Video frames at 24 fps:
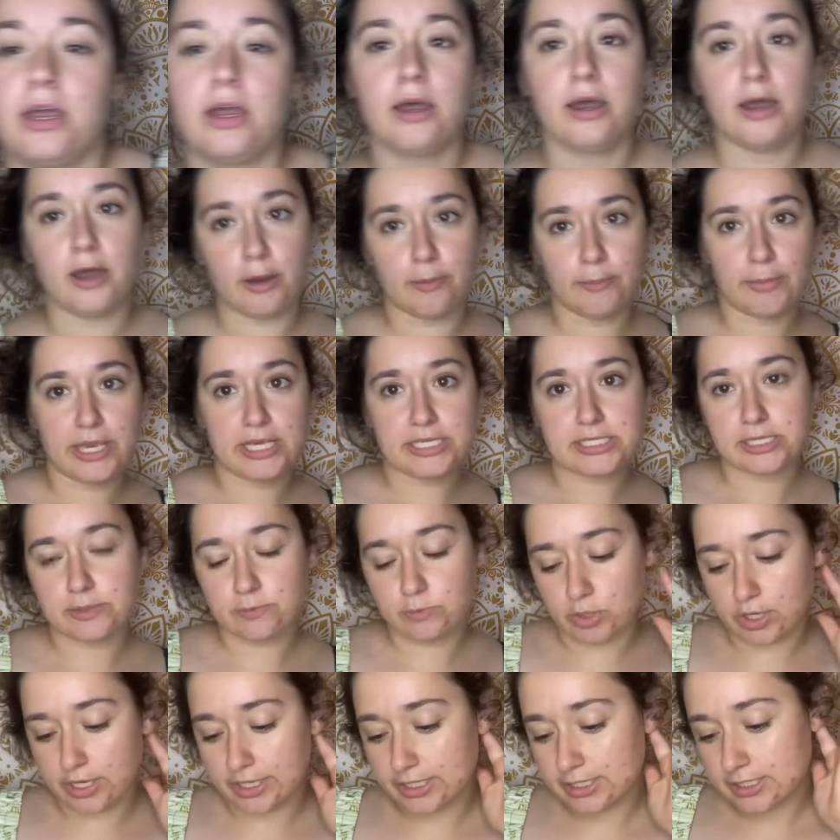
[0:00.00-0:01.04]
Amazing
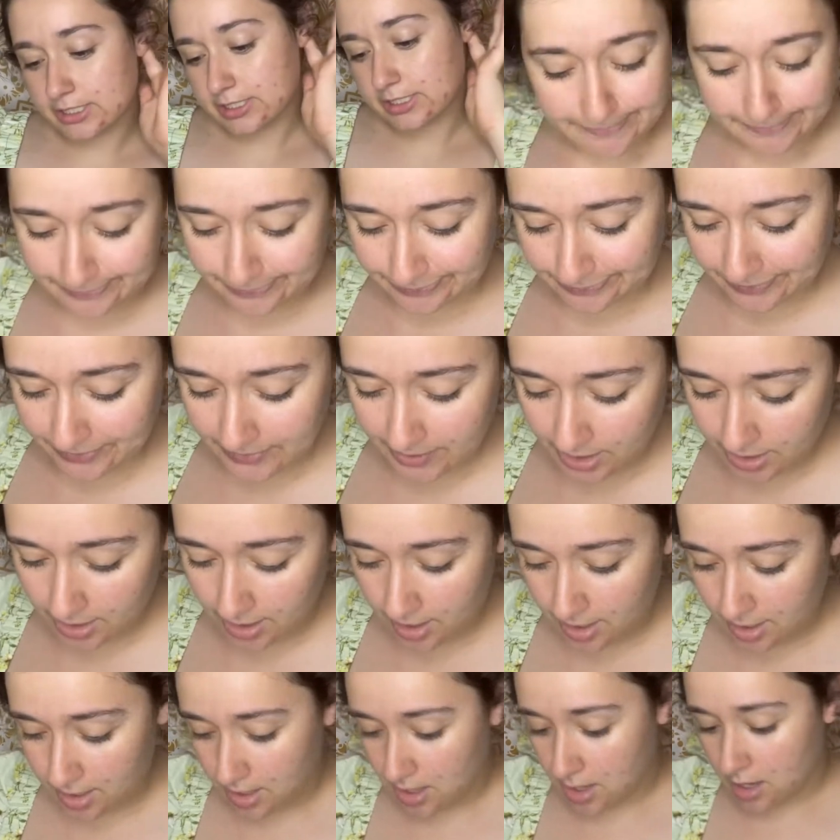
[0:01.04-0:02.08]
price.
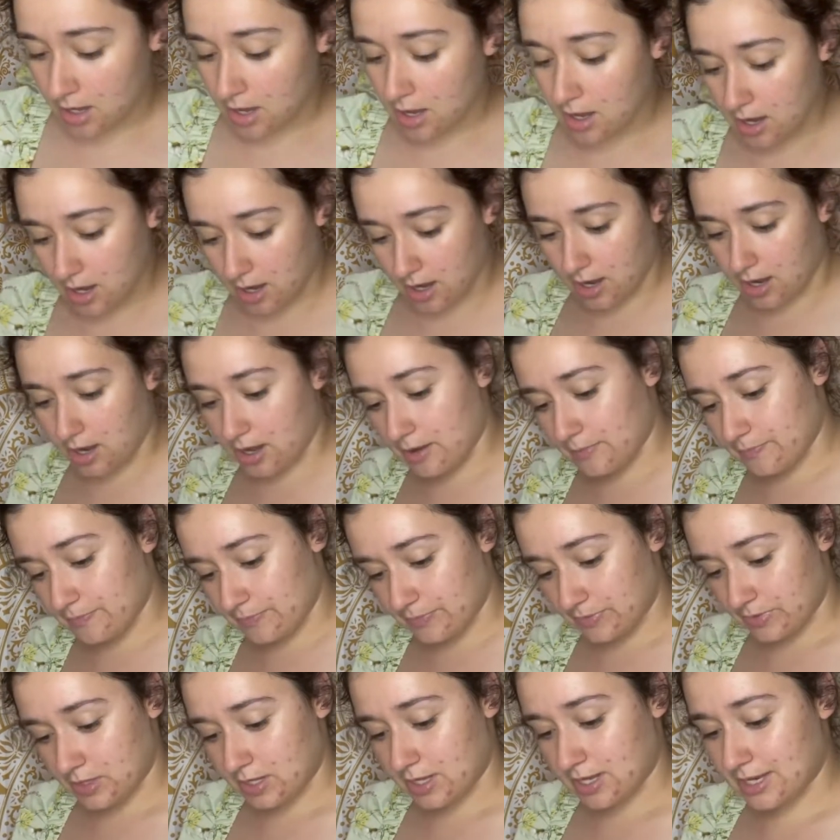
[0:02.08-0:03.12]

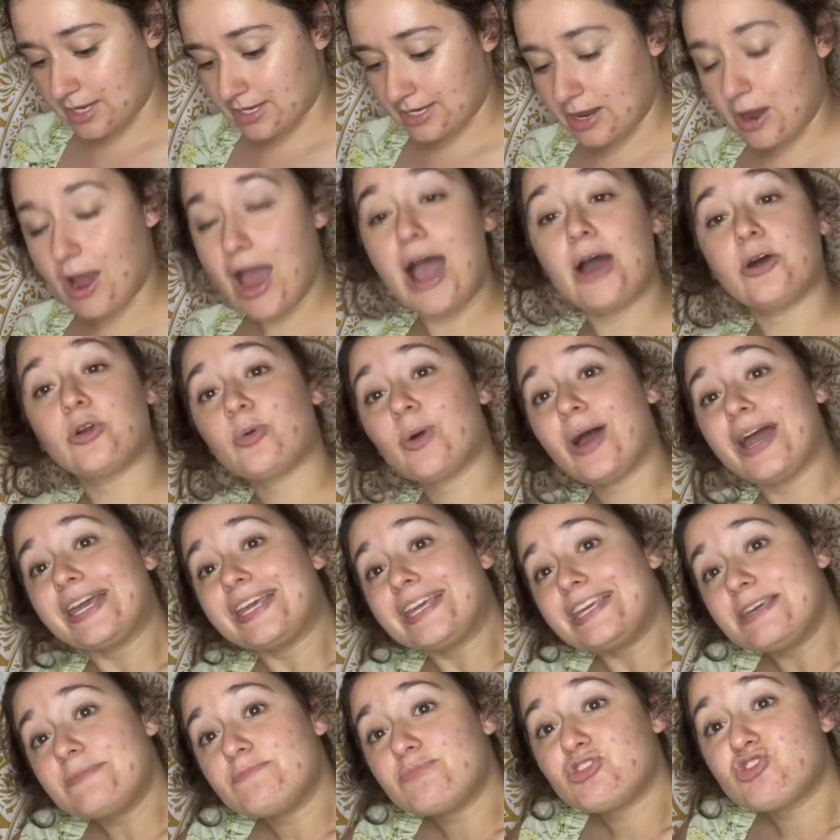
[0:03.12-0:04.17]
Now how do I
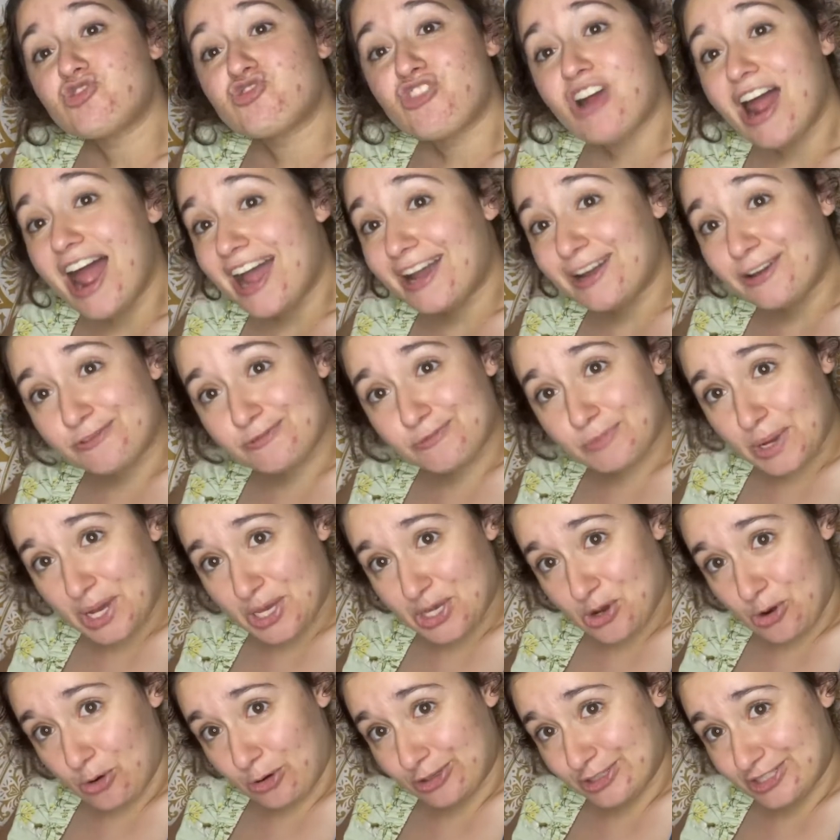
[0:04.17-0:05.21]
keep track of my
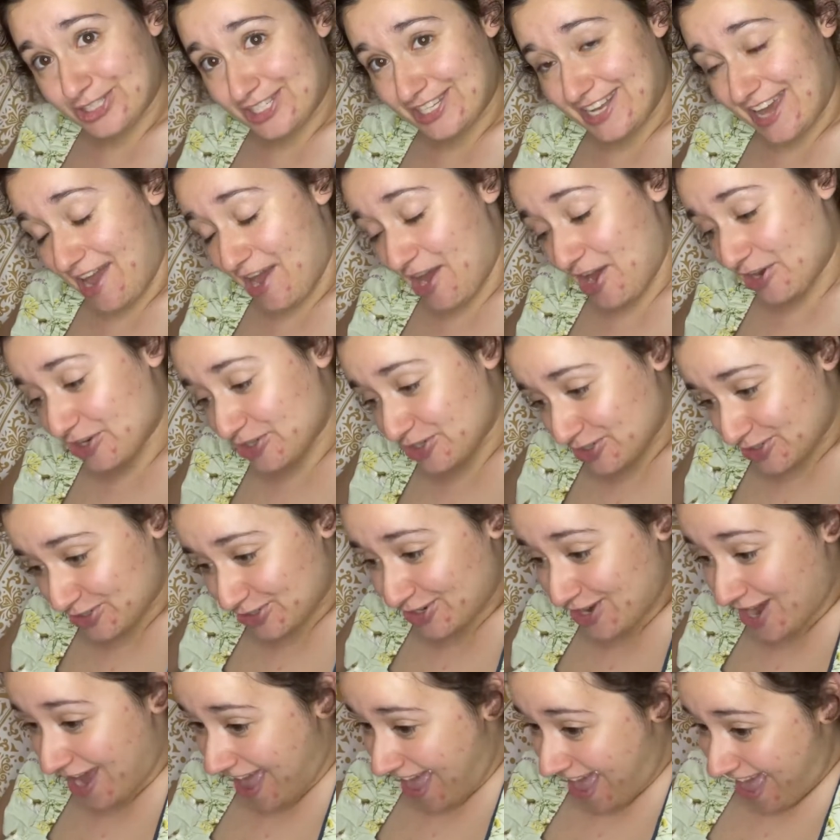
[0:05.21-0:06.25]
yarn stash?
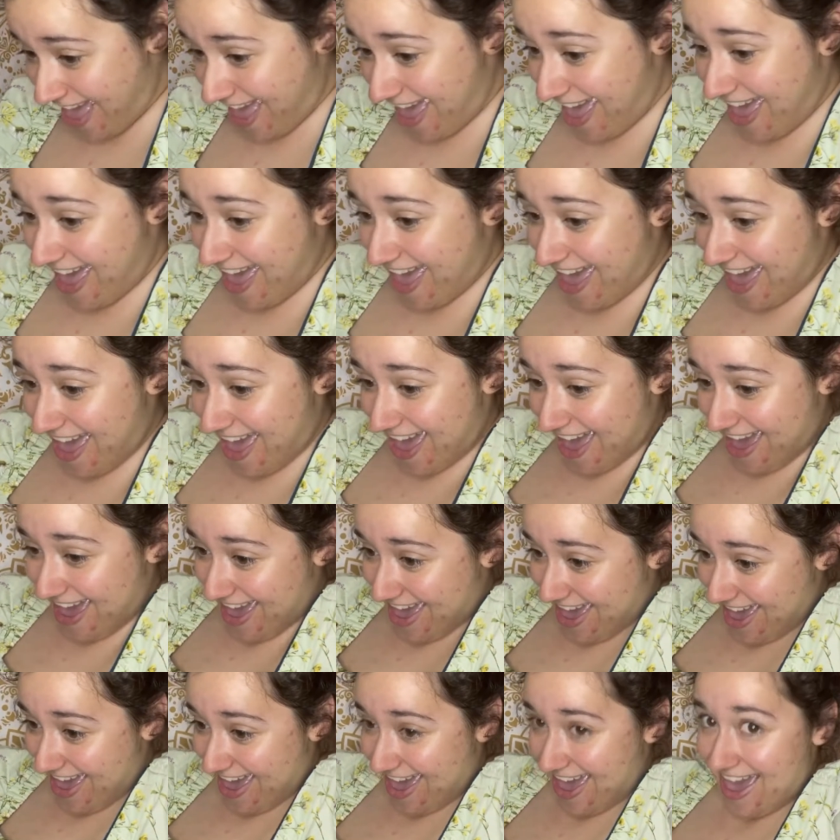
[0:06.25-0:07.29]

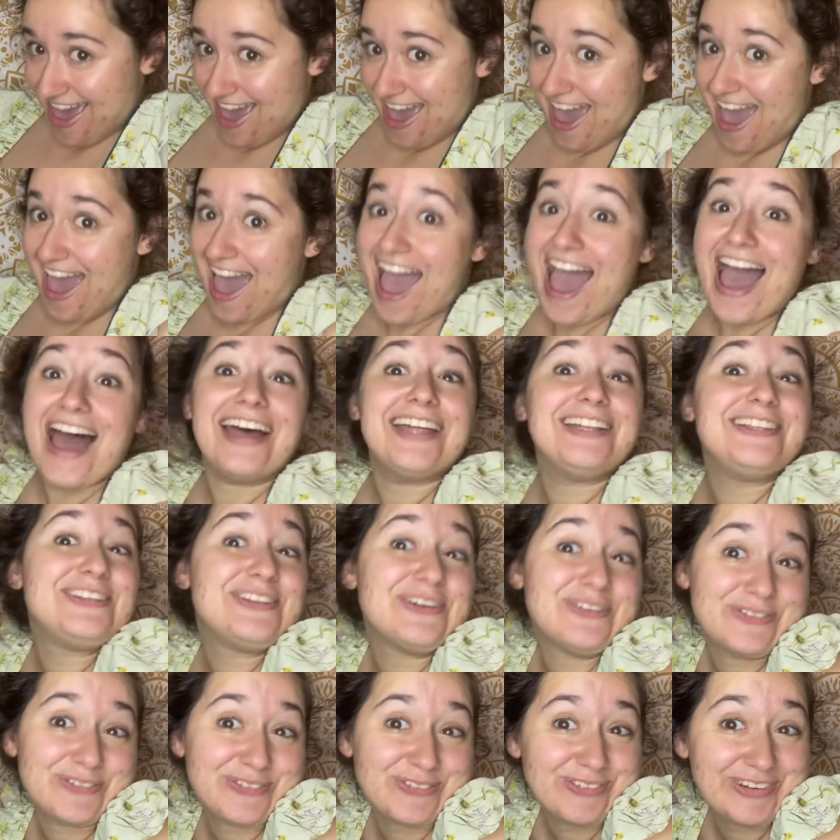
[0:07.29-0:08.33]
I
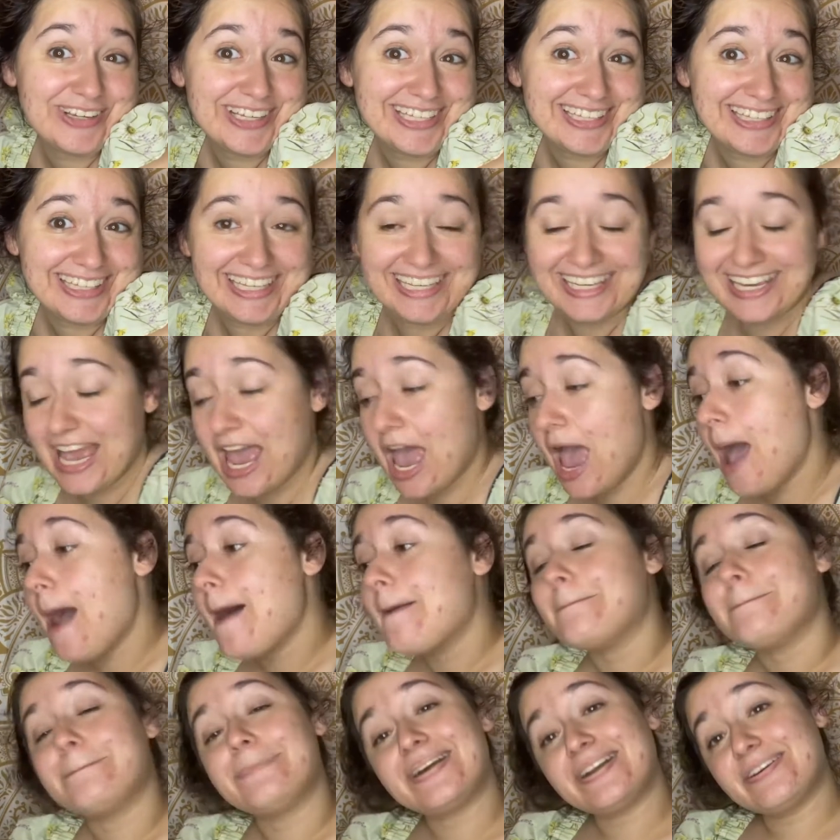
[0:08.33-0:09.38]
don't really,
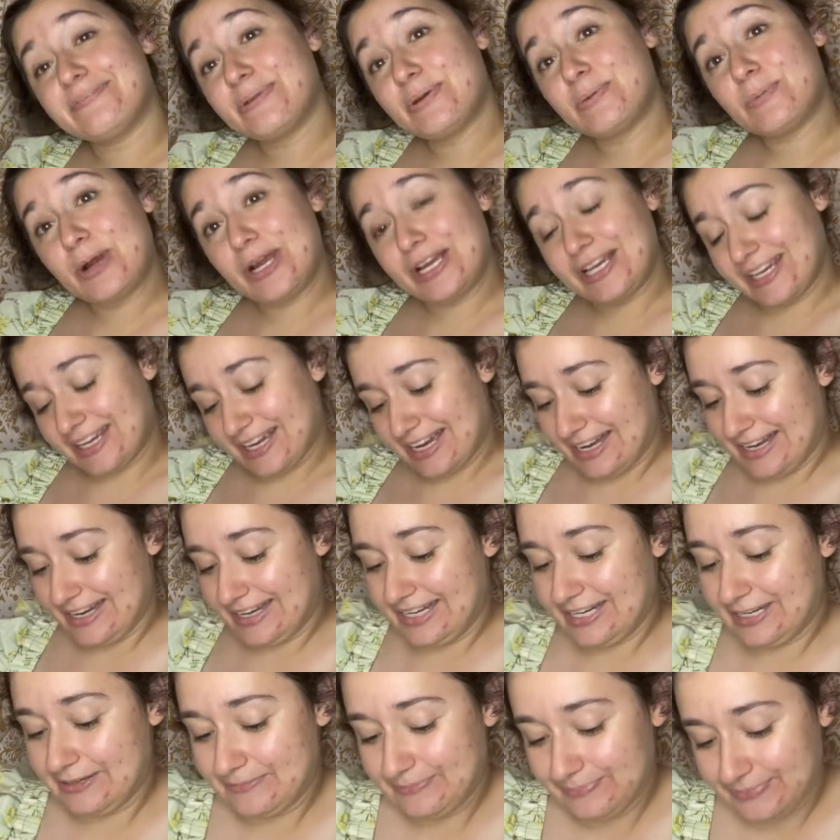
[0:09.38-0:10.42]
but I've been working on
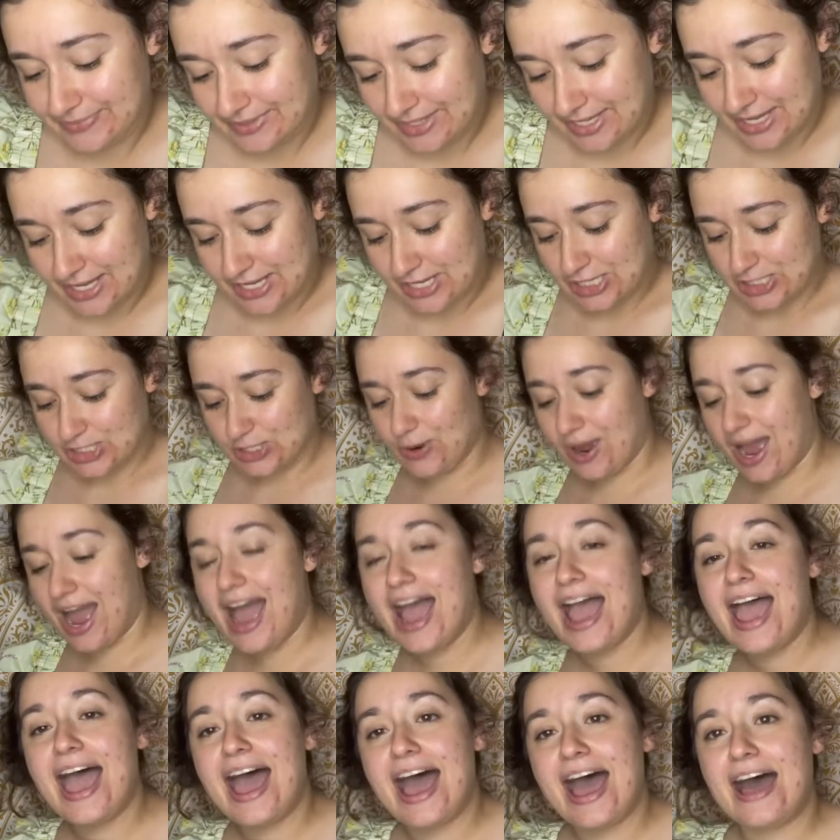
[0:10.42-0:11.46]
it. So
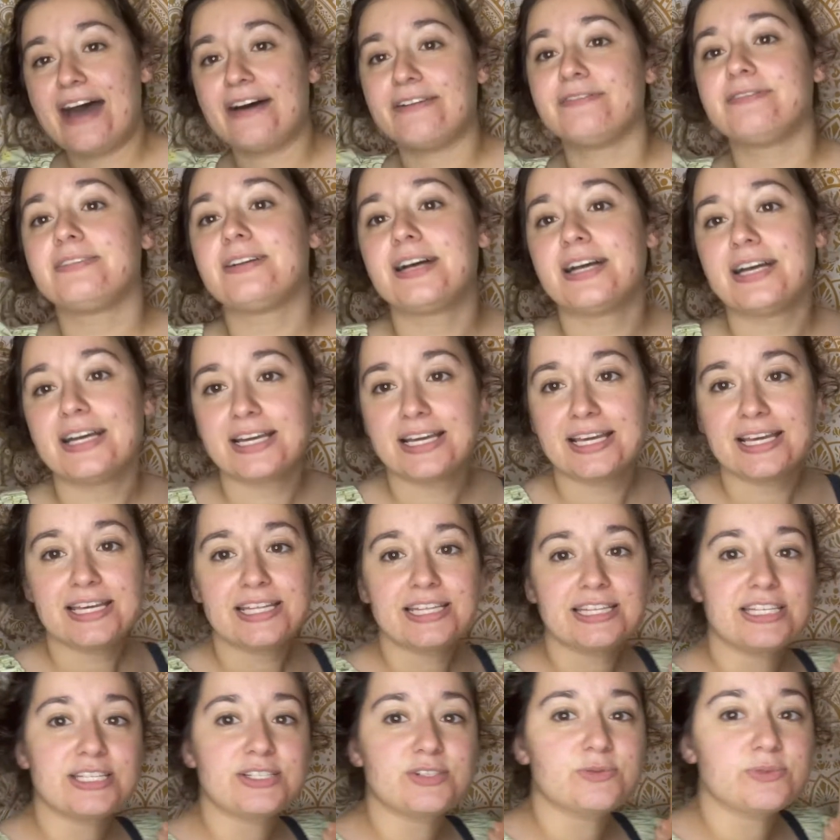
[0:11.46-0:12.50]
I have
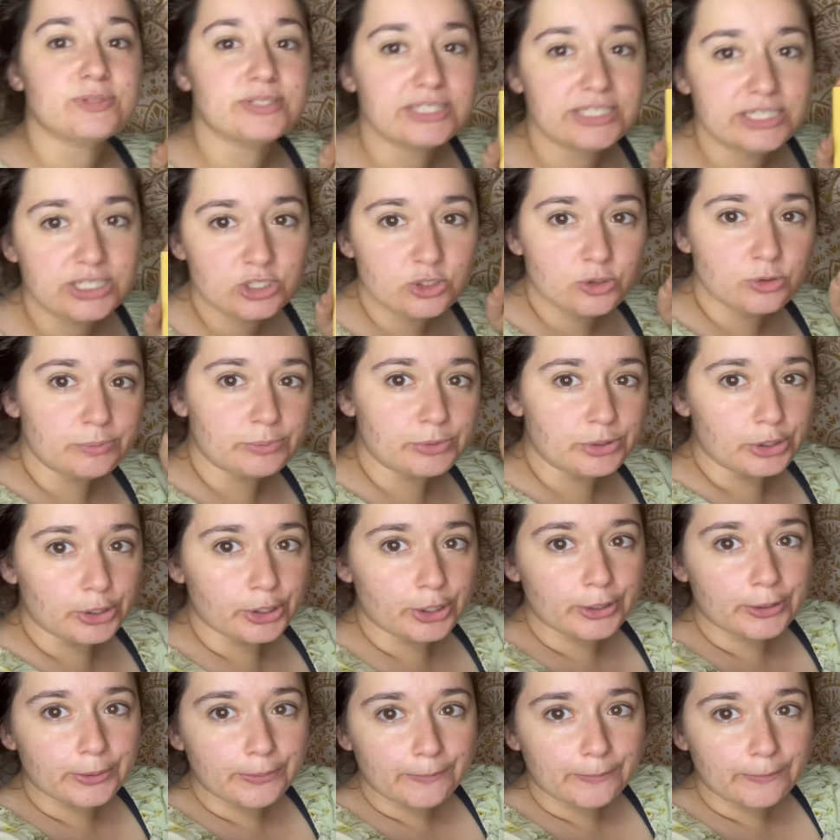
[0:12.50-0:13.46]
this really cute book.